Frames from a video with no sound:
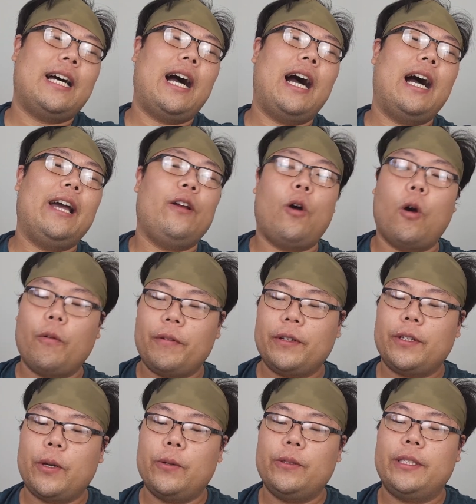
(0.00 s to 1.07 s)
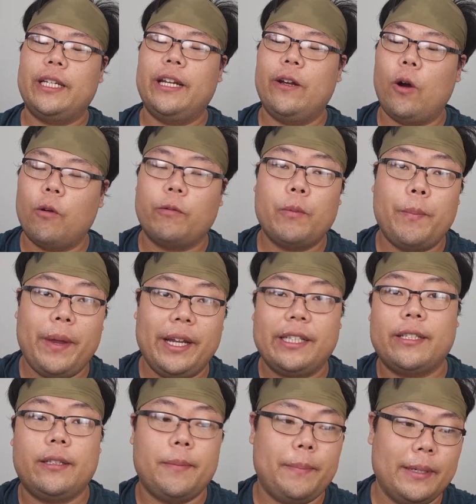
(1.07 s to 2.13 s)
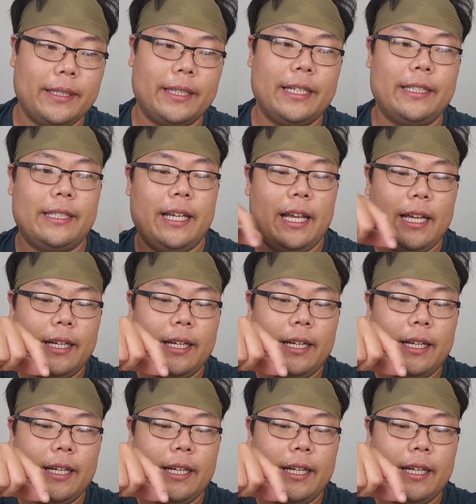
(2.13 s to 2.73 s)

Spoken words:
I over toasted and over baked the biscuits